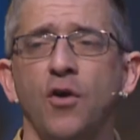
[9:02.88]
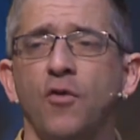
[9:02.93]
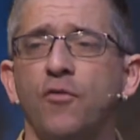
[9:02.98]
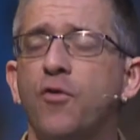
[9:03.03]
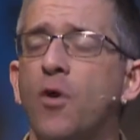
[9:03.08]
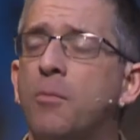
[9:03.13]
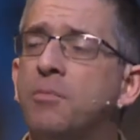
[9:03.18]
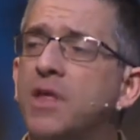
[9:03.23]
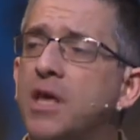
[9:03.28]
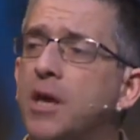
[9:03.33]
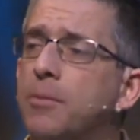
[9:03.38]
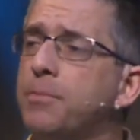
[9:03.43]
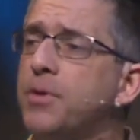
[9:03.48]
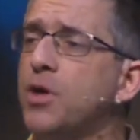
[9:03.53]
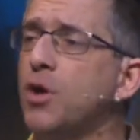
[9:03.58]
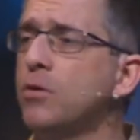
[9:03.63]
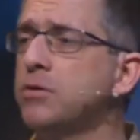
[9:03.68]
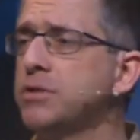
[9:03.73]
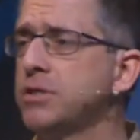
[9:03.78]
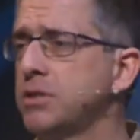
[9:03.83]
from the
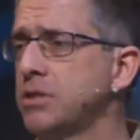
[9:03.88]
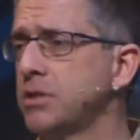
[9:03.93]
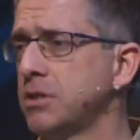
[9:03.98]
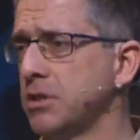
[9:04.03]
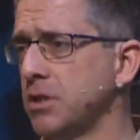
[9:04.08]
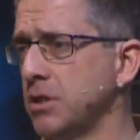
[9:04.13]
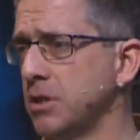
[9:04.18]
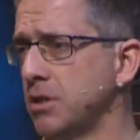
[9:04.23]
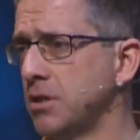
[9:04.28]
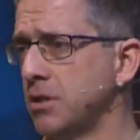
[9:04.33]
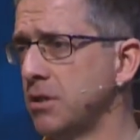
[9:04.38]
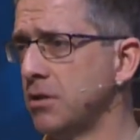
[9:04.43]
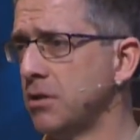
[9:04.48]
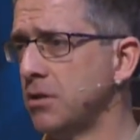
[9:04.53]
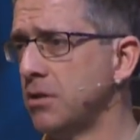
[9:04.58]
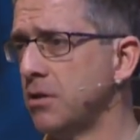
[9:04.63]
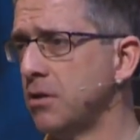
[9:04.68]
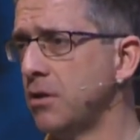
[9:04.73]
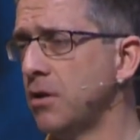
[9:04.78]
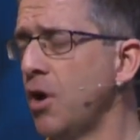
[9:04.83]
abuse,
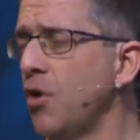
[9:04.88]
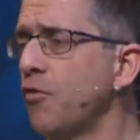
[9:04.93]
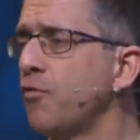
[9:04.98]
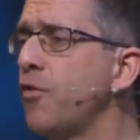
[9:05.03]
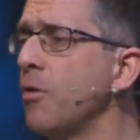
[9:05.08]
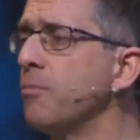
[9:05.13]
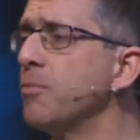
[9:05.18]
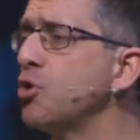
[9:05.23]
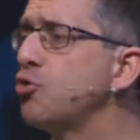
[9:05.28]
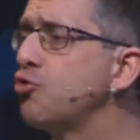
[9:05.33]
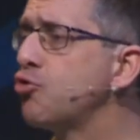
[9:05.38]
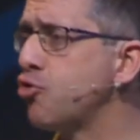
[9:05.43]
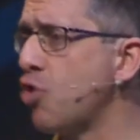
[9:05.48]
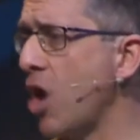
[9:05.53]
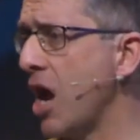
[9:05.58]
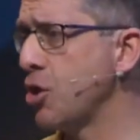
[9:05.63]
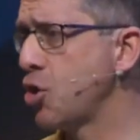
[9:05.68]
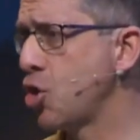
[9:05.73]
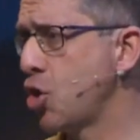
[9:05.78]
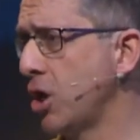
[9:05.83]
from the
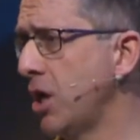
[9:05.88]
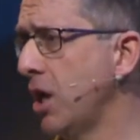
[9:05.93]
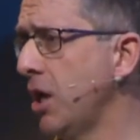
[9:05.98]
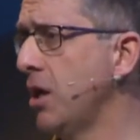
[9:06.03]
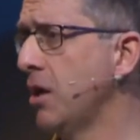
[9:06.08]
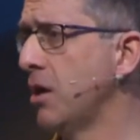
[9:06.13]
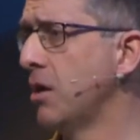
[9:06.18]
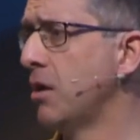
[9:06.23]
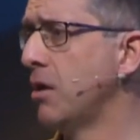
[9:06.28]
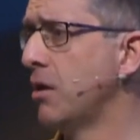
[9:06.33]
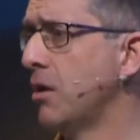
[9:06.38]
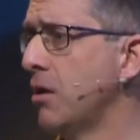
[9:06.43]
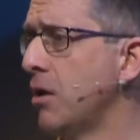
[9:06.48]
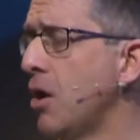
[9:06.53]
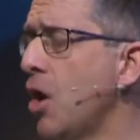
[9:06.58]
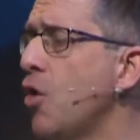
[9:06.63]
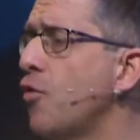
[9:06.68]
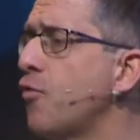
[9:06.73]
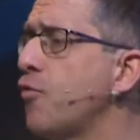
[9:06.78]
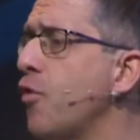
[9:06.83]
tragedy,
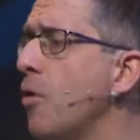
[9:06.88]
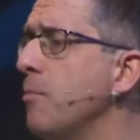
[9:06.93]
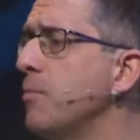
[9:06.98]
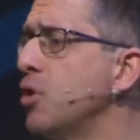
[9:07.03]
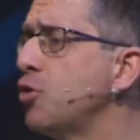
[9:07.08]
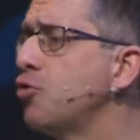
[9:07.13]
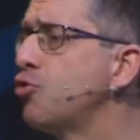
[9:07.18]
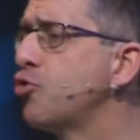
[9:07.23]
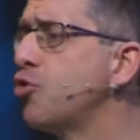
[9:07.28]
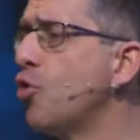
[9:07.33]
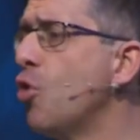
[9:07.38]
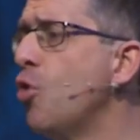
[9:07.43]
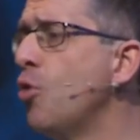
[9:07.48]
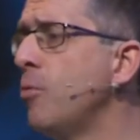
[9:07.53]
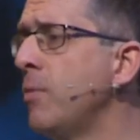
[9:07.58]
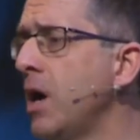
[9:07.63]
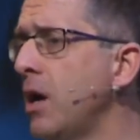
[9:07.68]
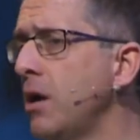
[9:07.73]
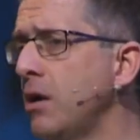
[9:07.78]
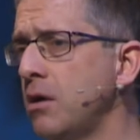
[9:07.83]
from the
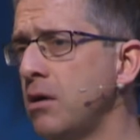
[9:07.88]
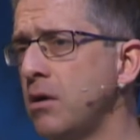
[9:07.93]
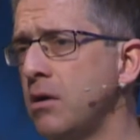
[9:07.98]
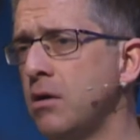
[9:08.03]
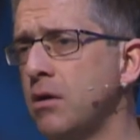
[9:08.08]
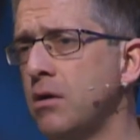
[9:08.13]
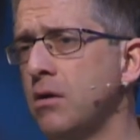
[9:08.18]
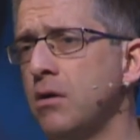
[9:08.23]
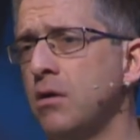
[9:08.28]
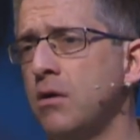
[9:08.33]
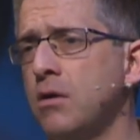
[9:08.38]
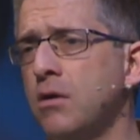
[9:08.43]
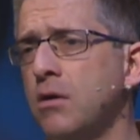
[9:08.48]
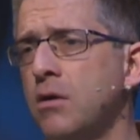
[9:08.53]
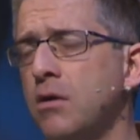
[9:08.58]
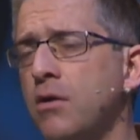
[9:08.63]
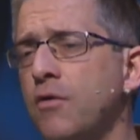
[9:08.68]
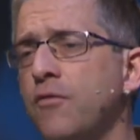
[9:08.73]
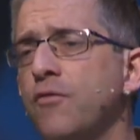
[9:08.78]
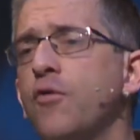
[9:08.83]
trauma,
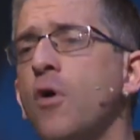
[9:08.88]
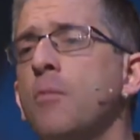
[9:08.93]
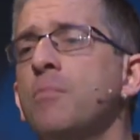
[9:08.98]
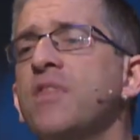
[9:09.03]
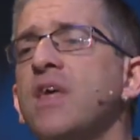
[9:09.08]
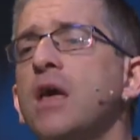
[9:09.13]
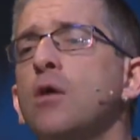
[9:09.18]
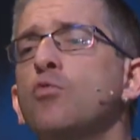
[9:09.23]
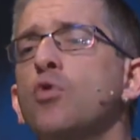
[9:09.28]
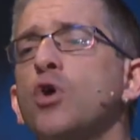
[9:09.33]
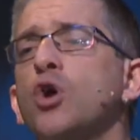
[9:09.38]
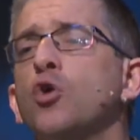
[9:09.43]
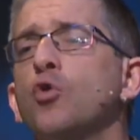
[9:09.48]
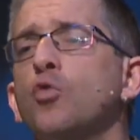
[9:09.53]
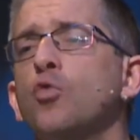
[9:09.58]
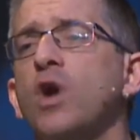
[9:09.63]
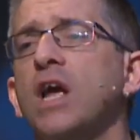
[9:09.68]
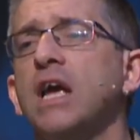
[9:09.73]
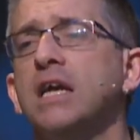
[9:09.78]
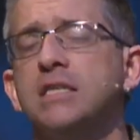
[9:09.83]
from their
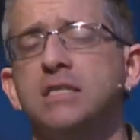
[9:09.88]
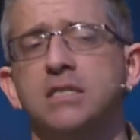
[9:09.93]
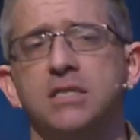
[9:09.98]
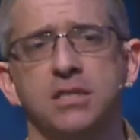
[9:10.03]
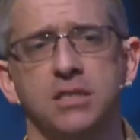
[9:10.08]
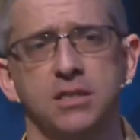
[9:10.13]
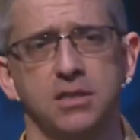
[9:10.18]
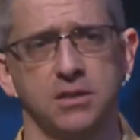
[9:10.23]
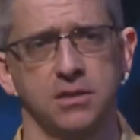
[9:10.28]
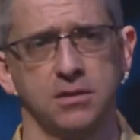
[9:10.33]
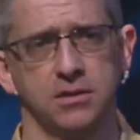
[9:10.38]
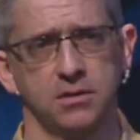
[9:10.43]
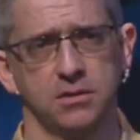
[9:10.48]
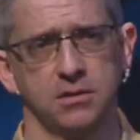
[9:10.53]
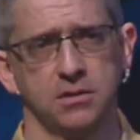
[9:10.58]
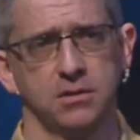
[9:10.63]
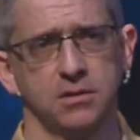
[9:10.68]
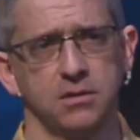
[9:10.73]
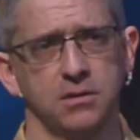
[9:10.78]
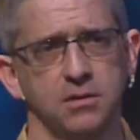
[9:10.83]
regret.
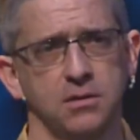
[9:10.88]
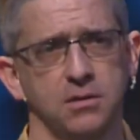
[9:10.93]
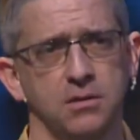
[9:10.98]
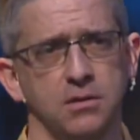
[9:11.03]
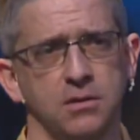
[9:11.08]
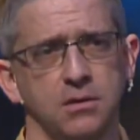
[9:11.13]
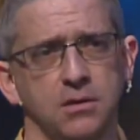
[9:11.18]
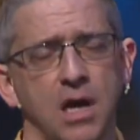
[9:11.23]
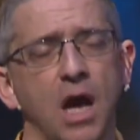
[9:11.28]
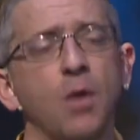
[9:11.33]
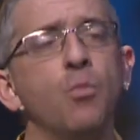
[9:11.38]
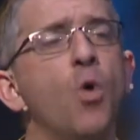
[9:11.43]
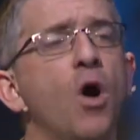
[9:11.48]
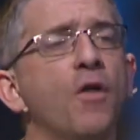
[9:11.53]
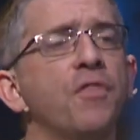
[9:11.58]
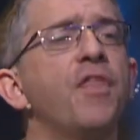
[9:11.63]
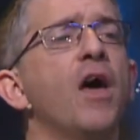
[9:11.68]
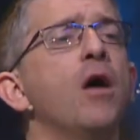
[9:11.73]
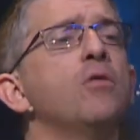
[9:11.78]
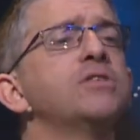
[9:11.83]
And
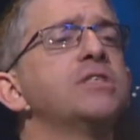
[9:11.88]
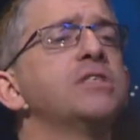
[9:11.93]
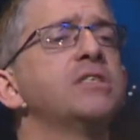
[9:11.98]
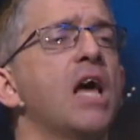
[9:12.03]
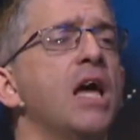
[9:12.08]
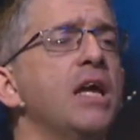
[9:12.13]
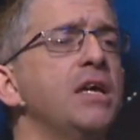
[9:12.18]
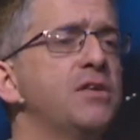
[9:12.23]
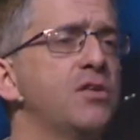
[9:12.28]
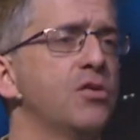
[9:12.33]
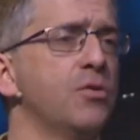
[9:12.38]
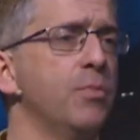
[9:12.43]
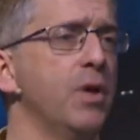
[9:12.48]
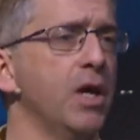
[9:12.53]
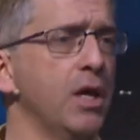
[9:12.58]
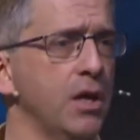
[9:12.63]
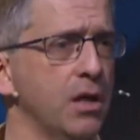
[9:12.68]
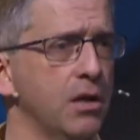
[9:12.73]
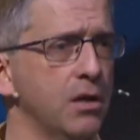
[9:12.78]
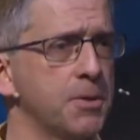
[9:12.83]
what they'll say to
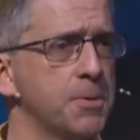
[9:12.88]
me